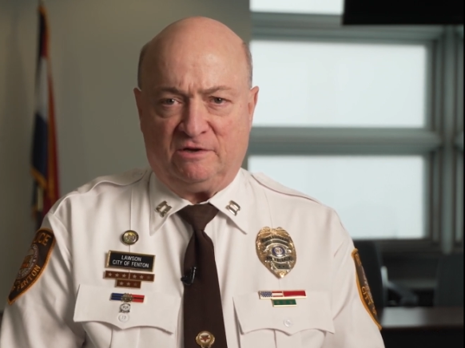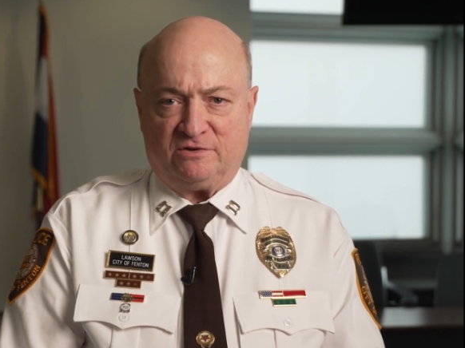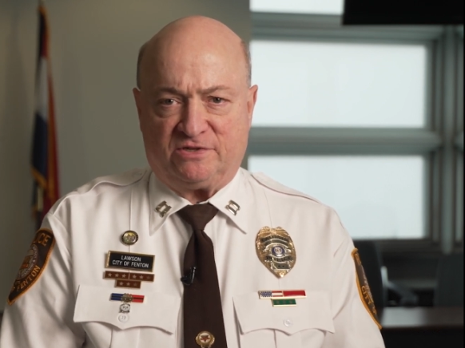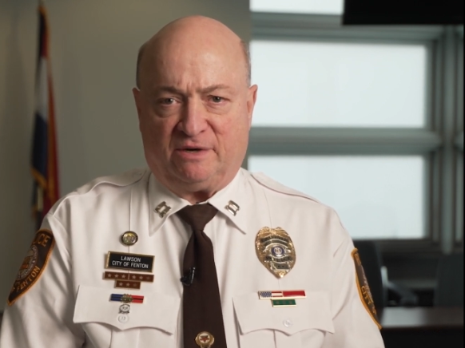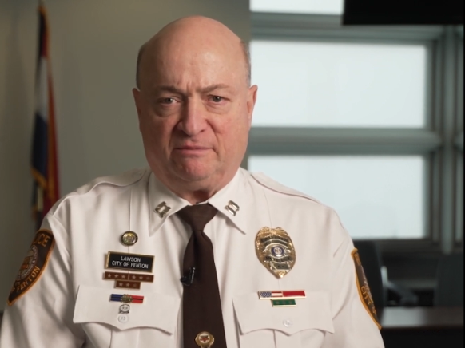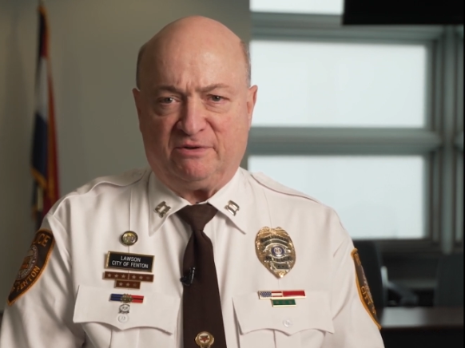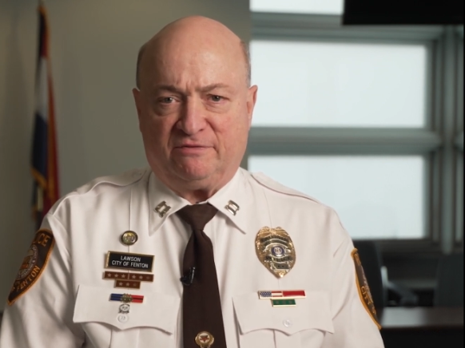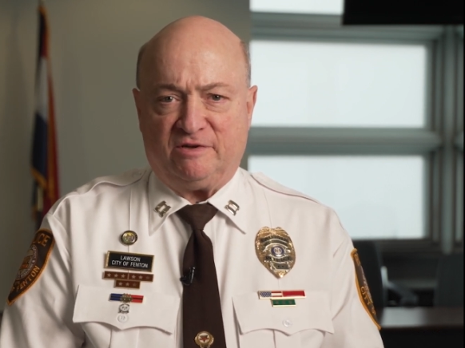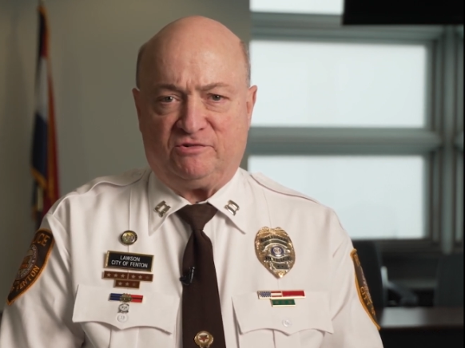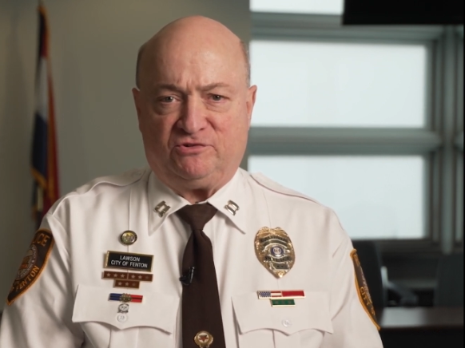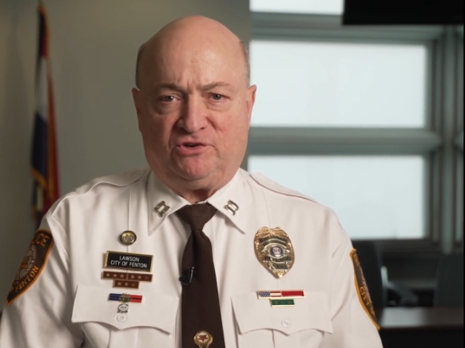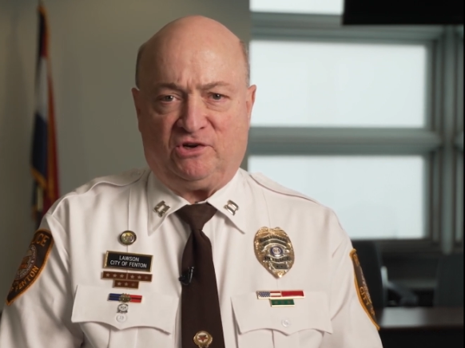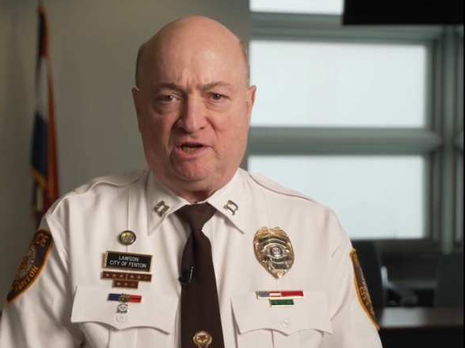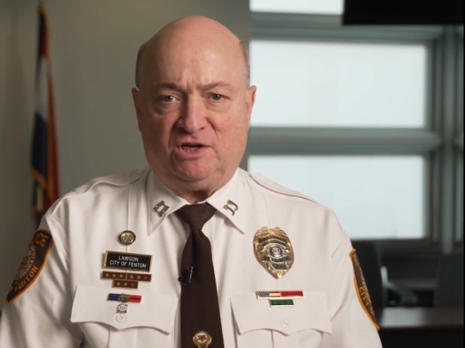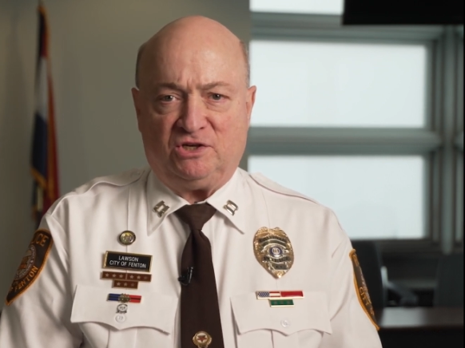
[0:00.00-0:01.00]
Some of this
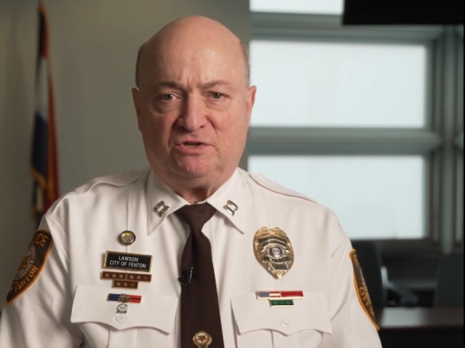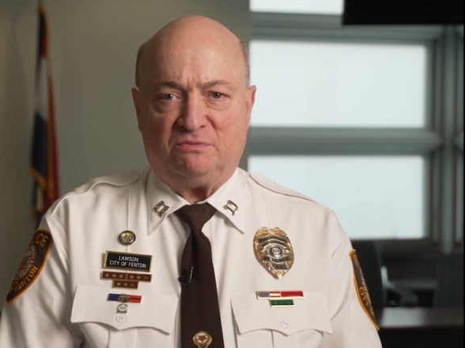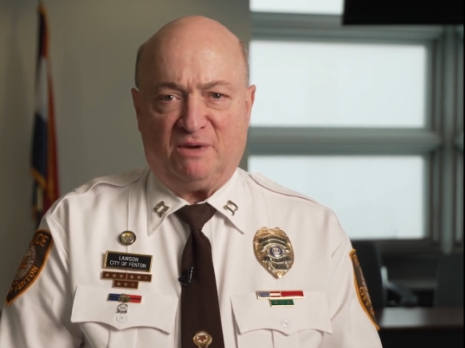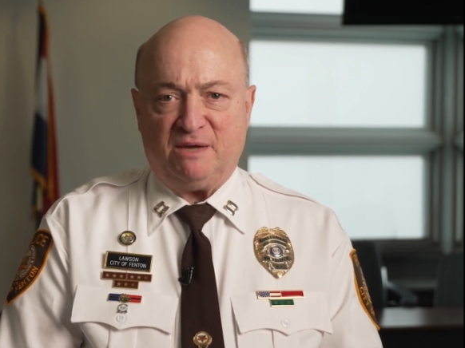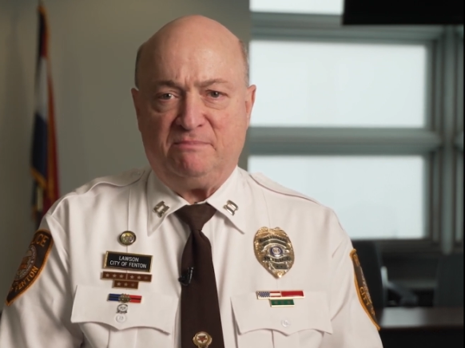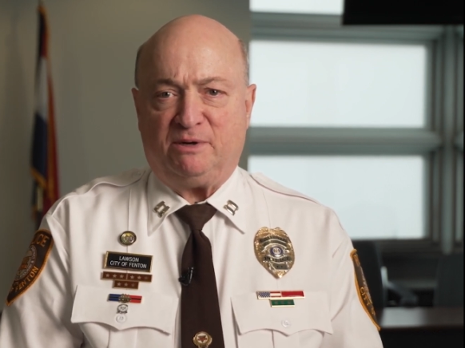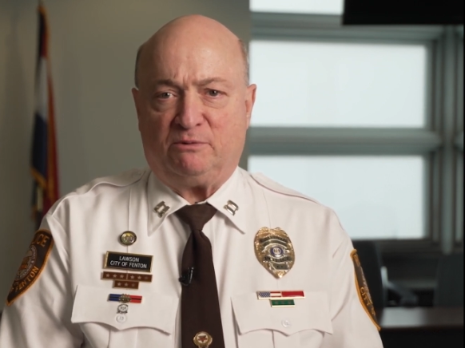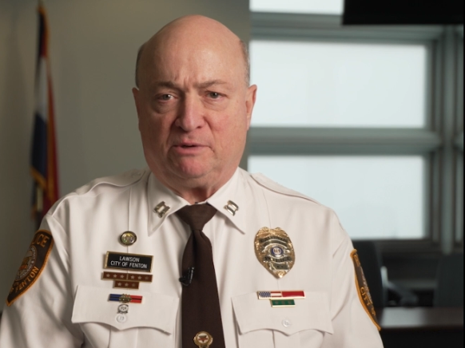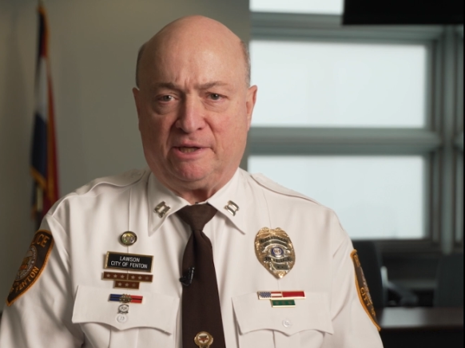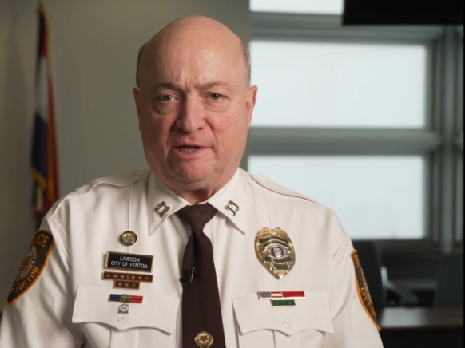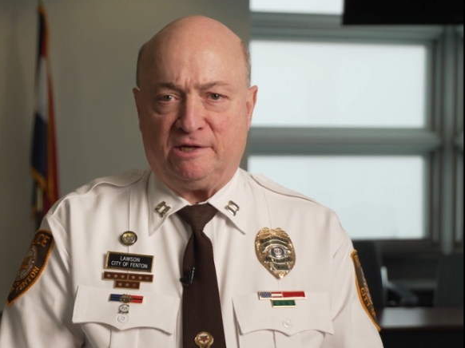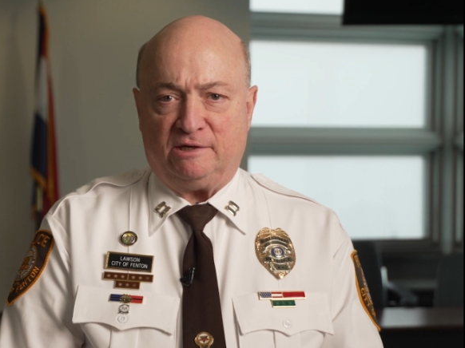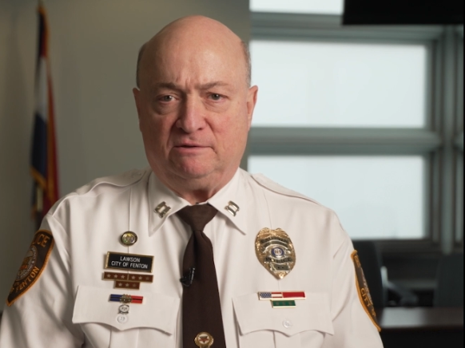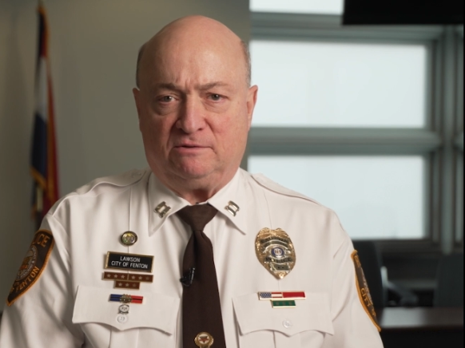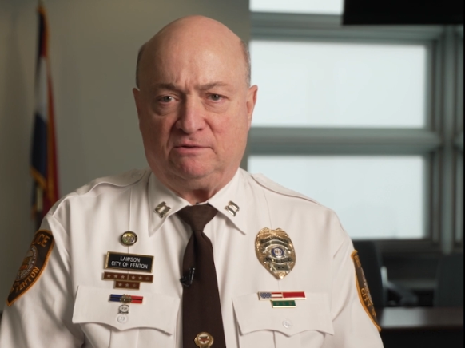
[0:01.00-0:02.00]
change may be
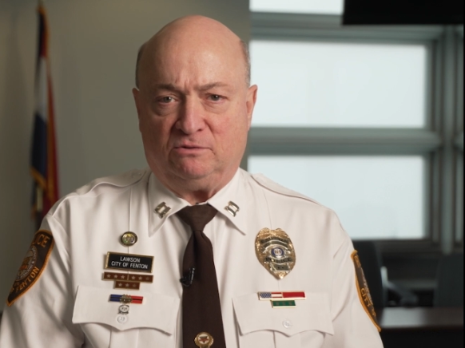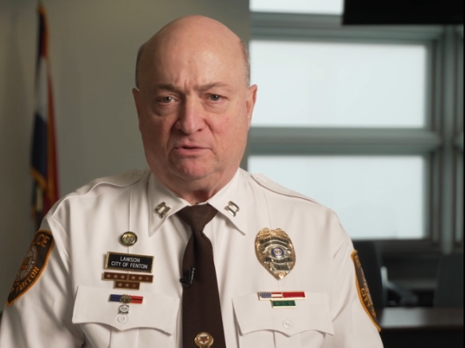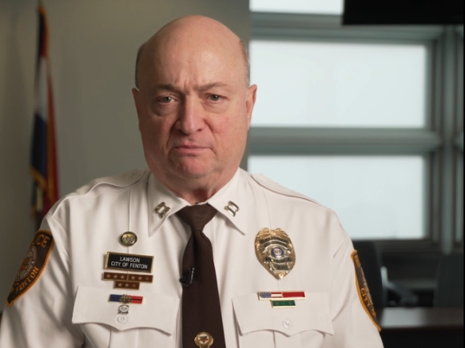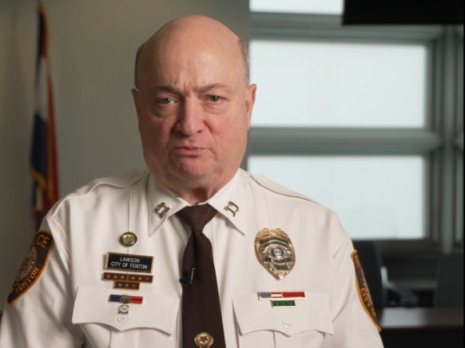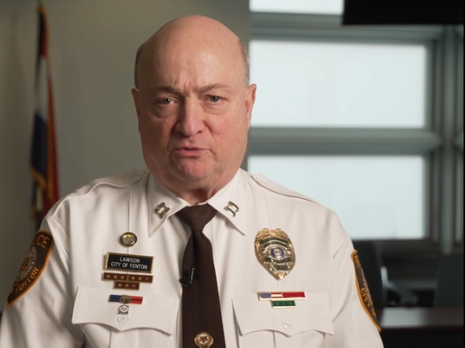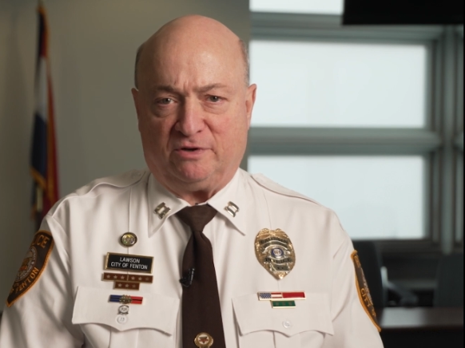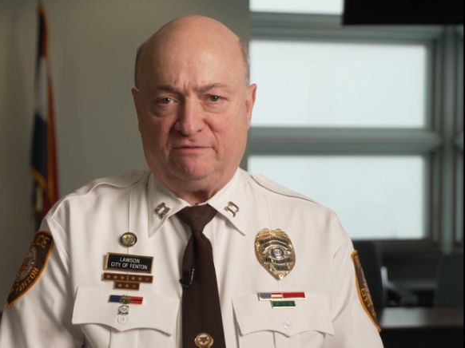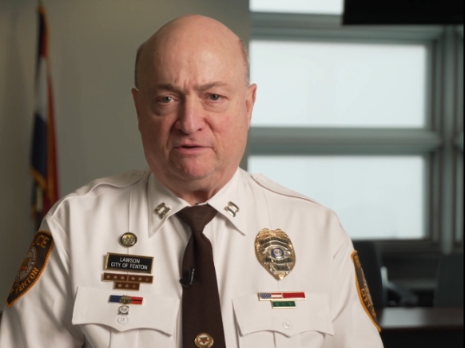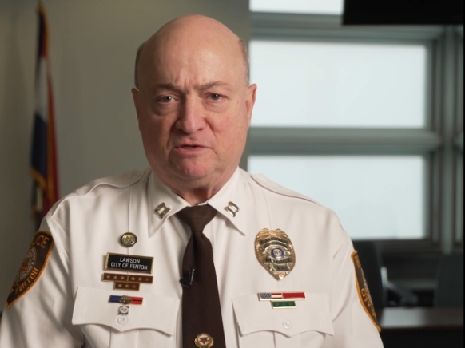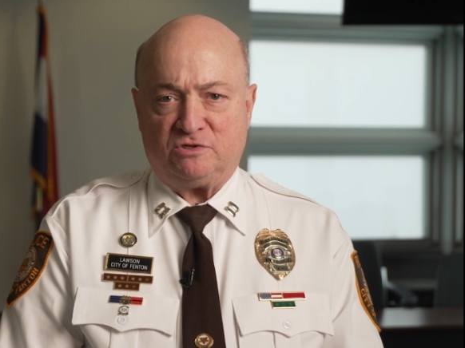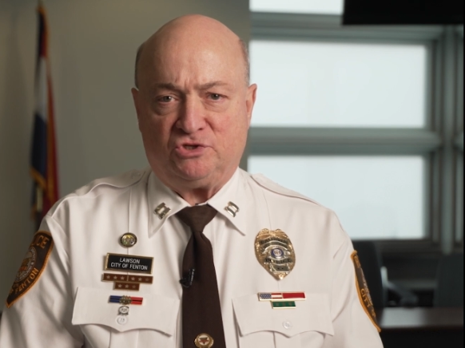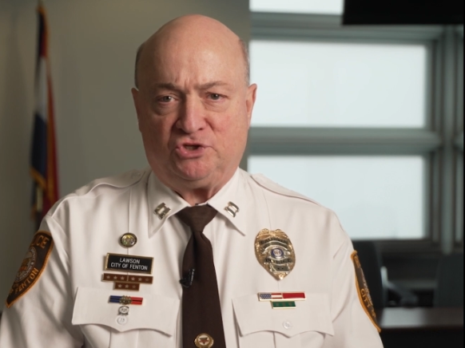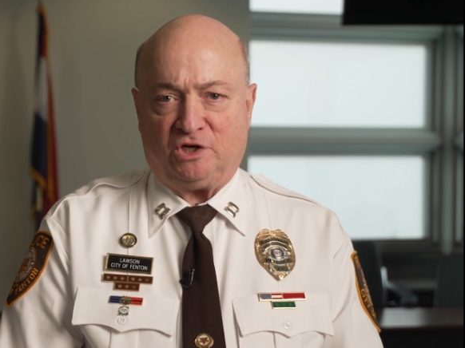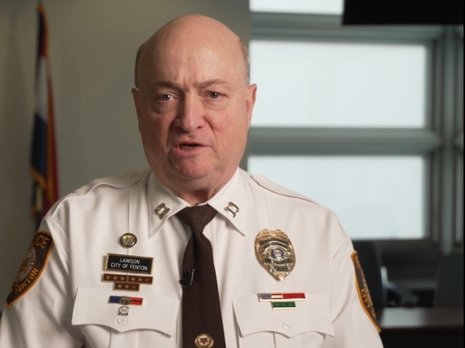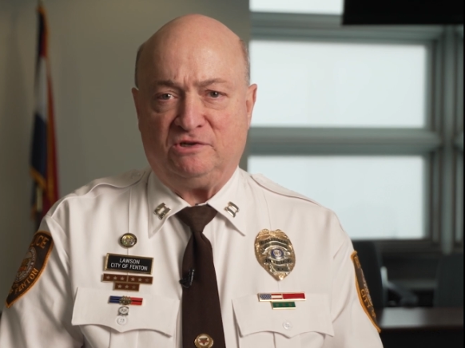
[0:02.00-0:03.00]
related to the
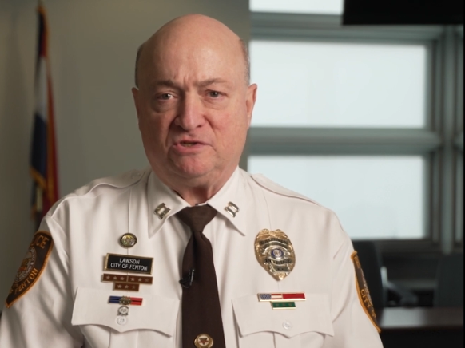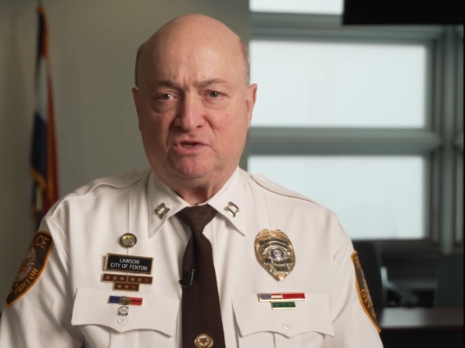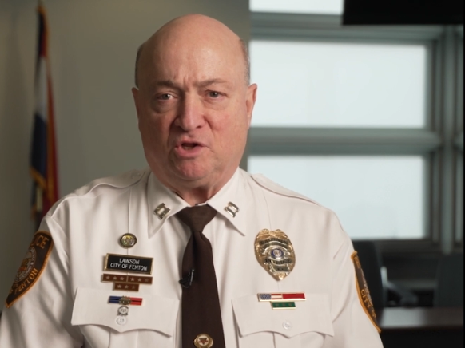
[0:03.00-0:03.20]
previous change